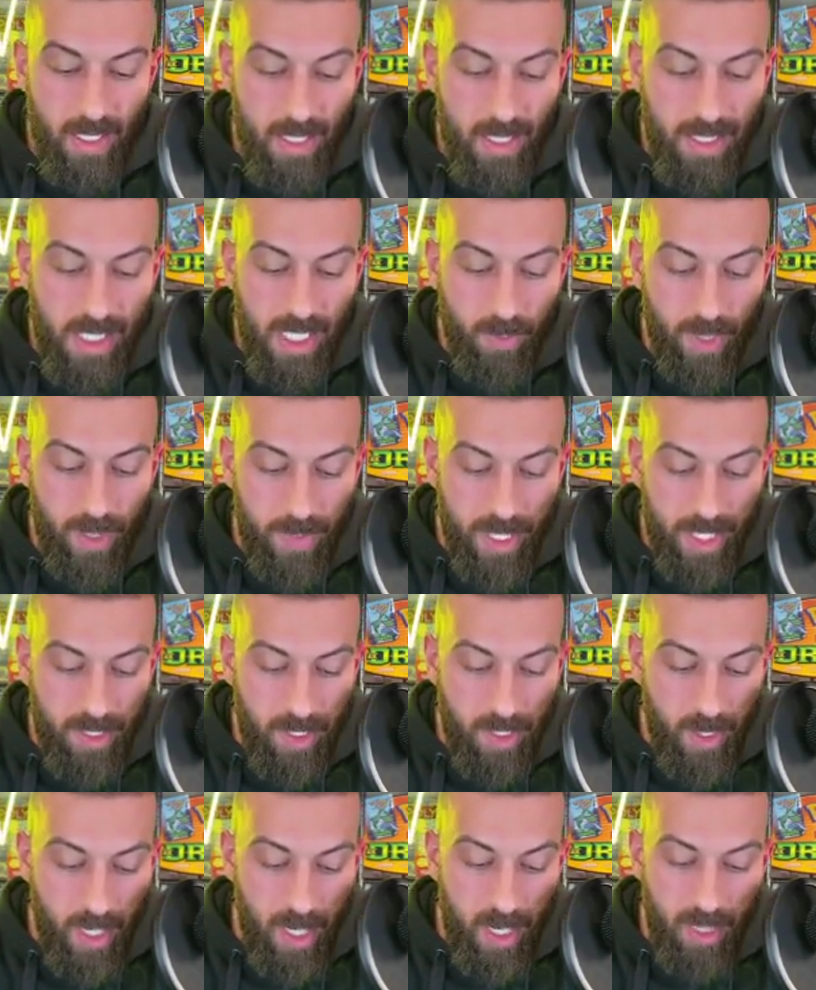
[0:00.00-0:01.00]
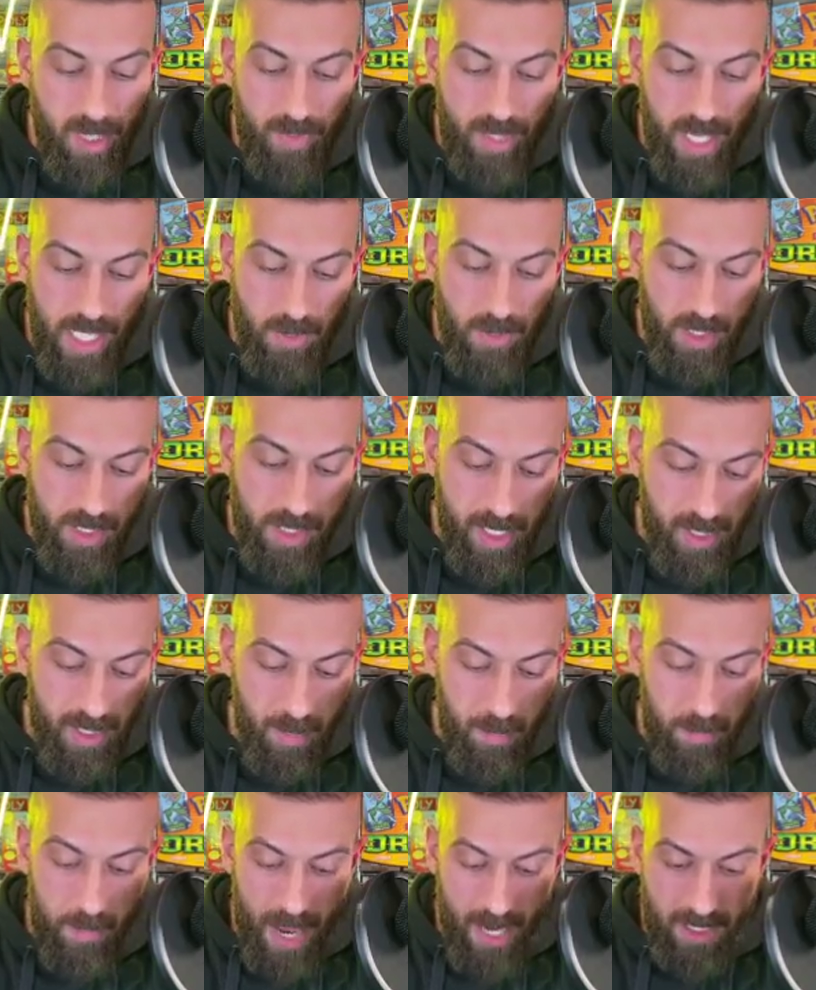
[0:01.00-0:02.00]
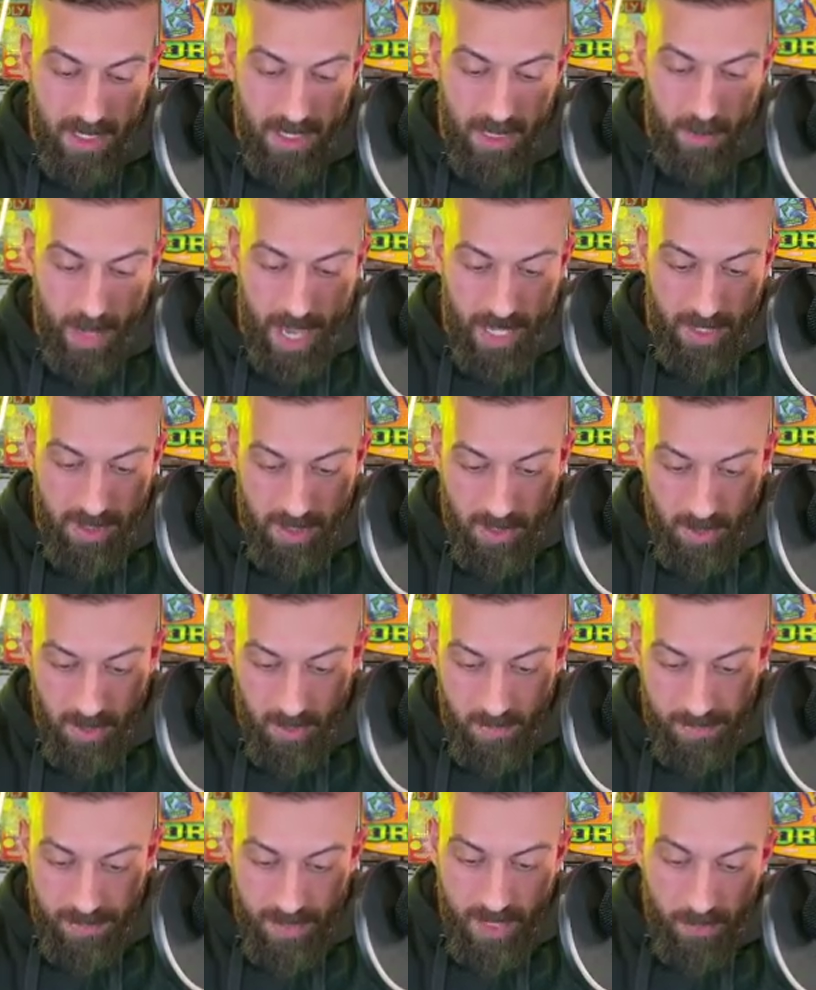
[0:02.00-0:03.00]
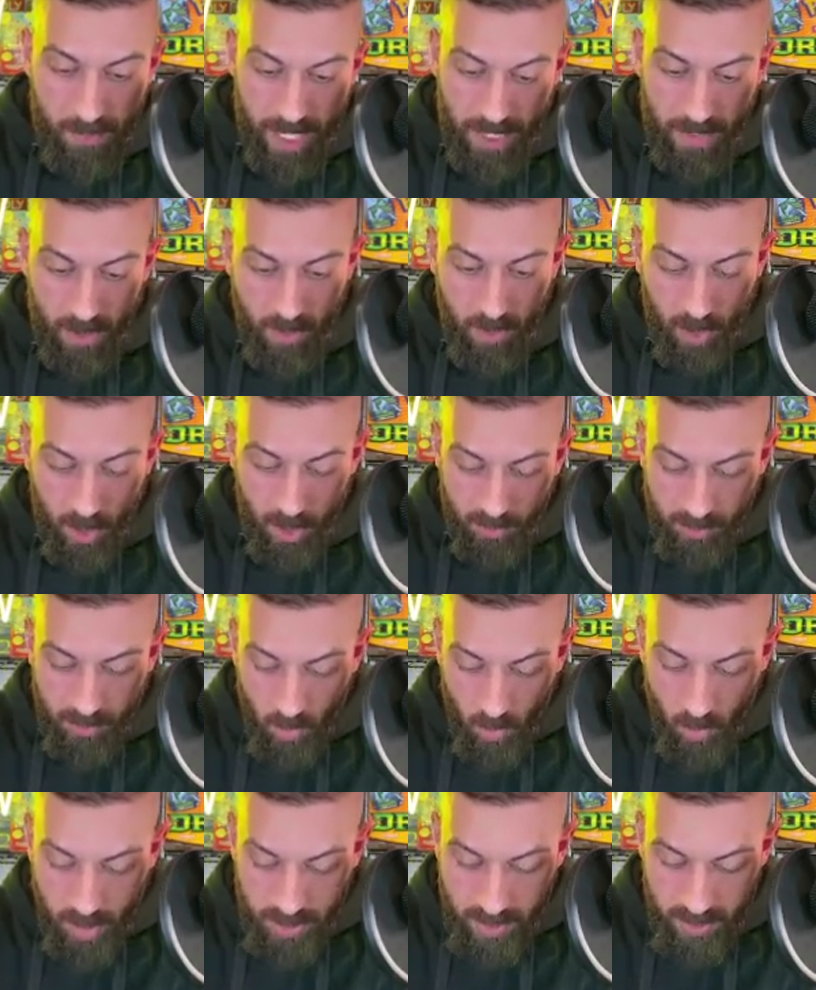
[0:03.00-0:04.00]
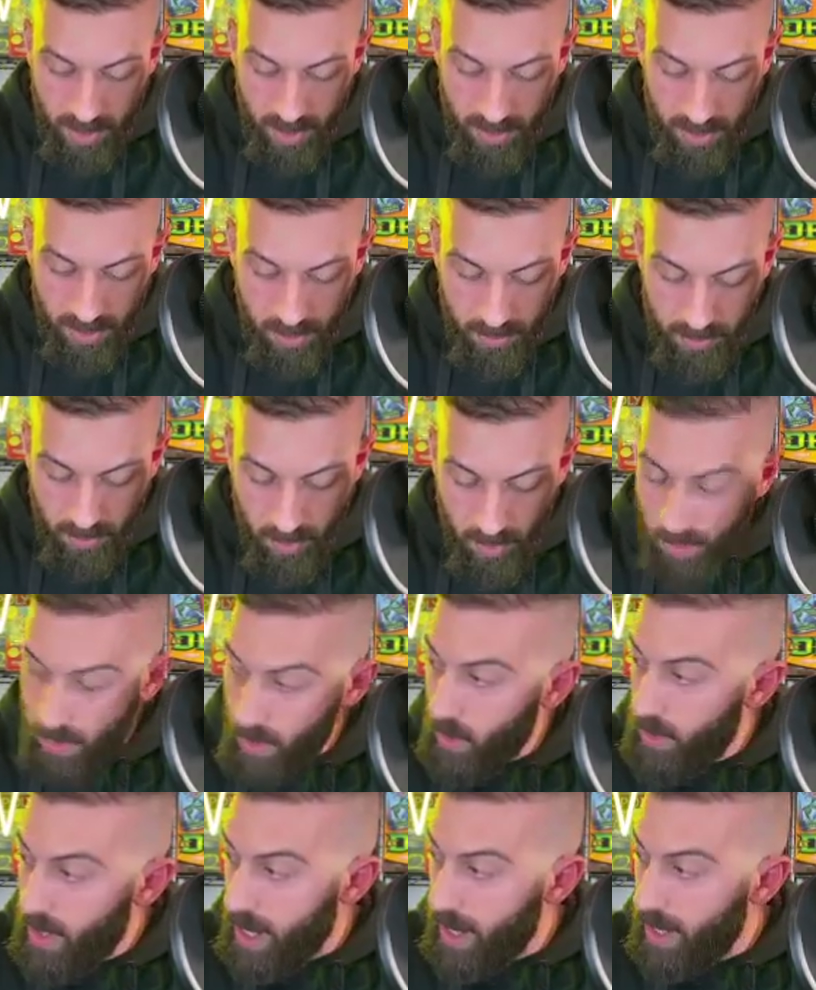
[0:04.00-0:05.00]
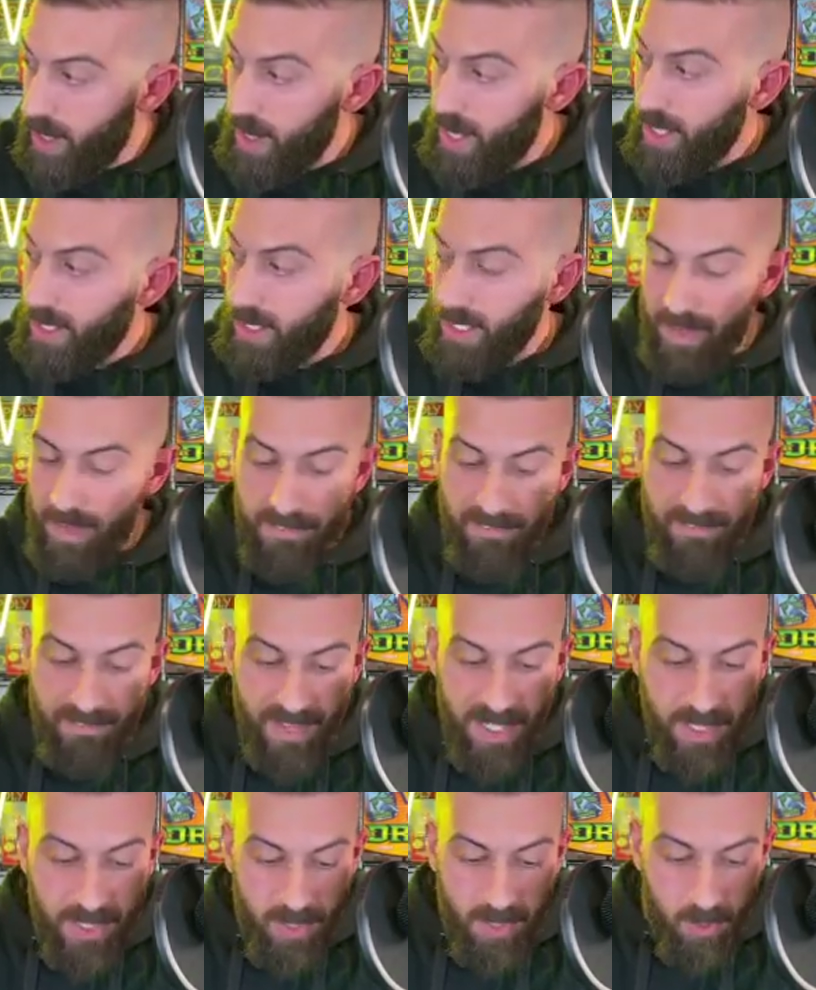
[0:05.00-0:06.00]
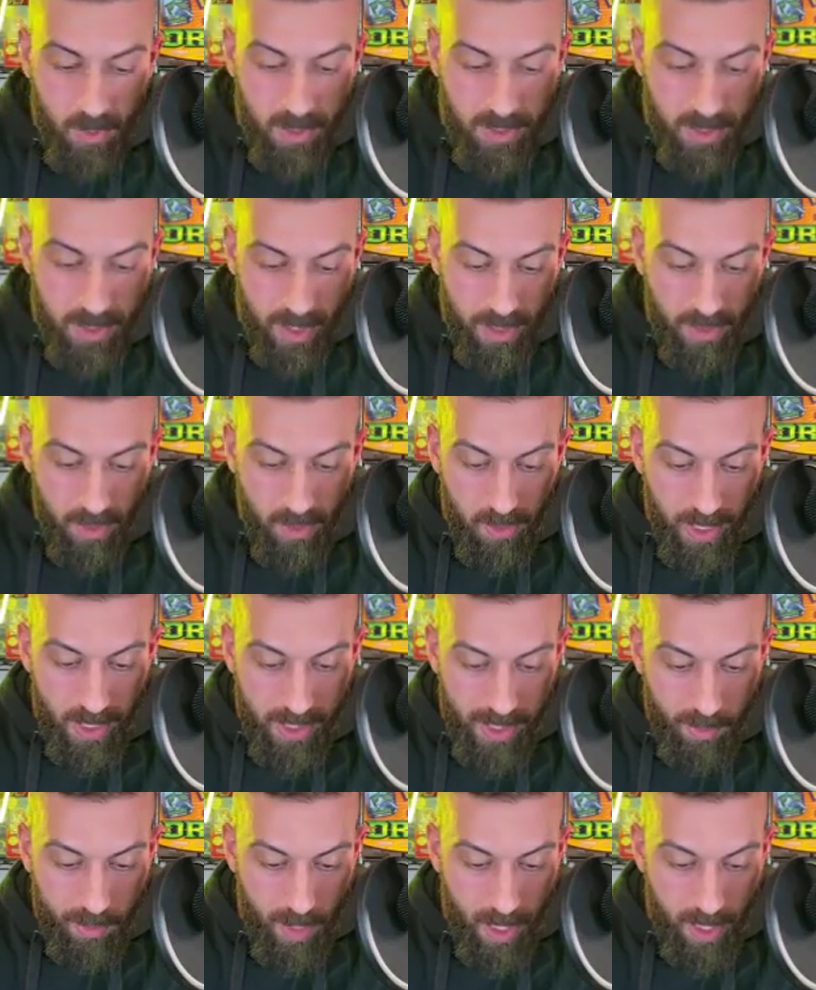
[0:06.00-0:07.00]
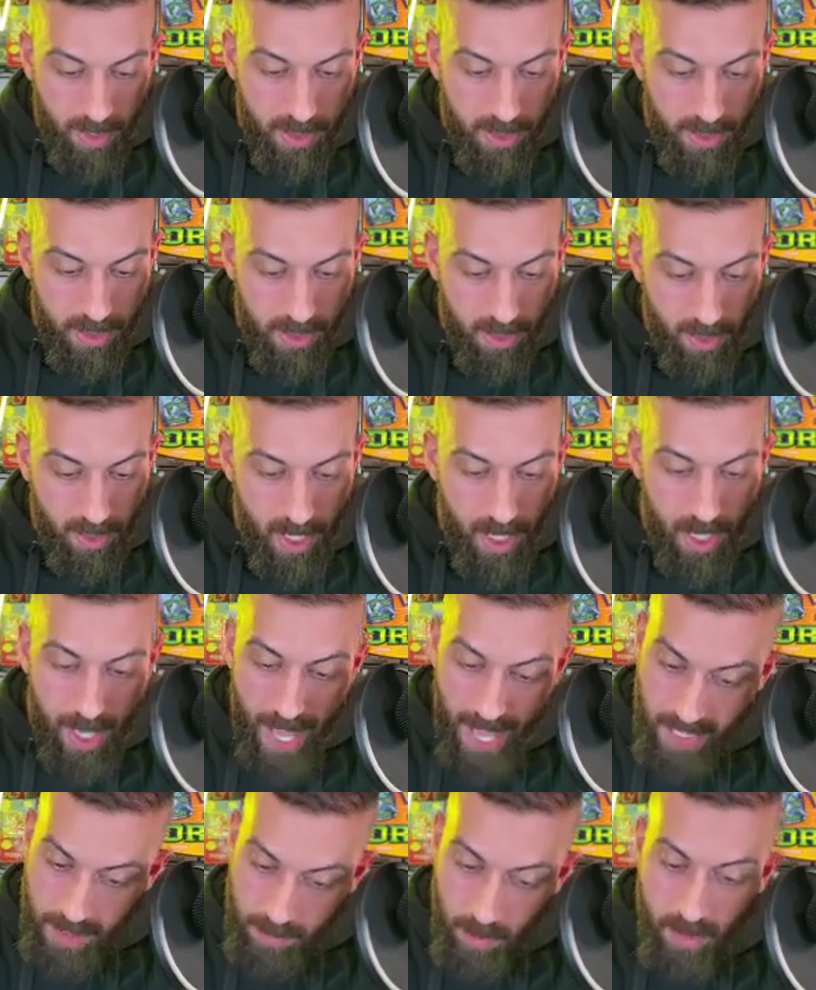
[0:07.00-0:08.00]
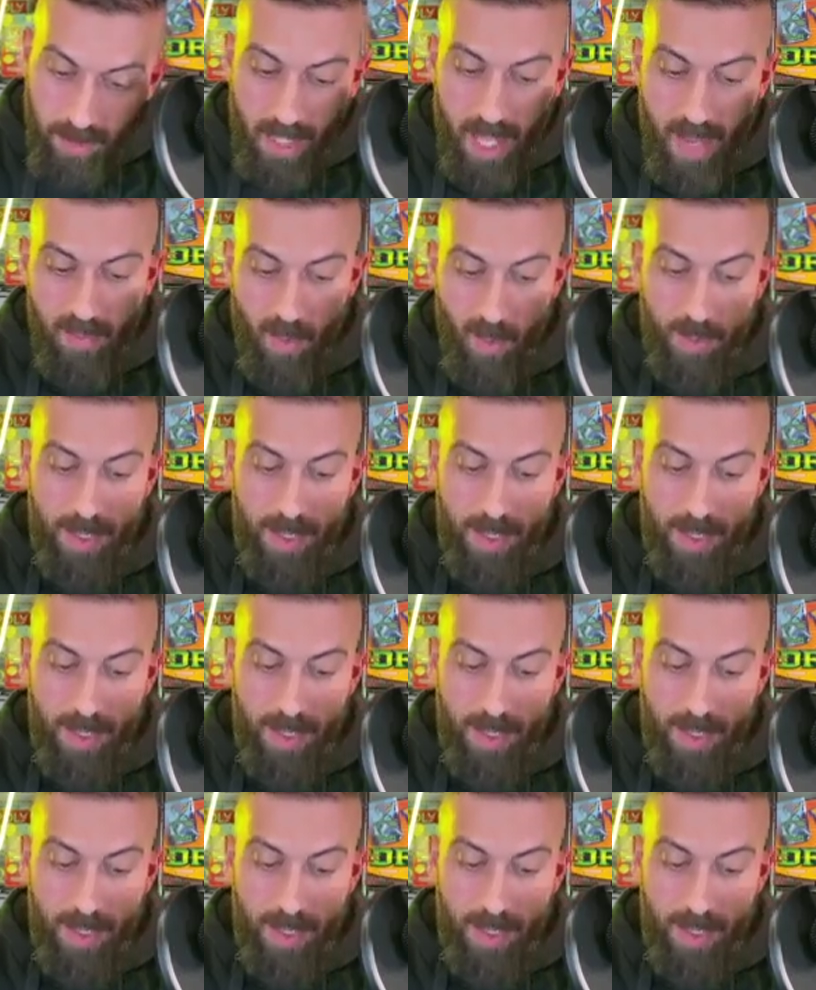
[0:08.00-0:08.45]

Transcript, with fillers: see what we can do here. And if you guys want to check out the back of these packs too, we got the curved Wizards of the Coast logo there, the official Nintendo licensed product seal, expert level.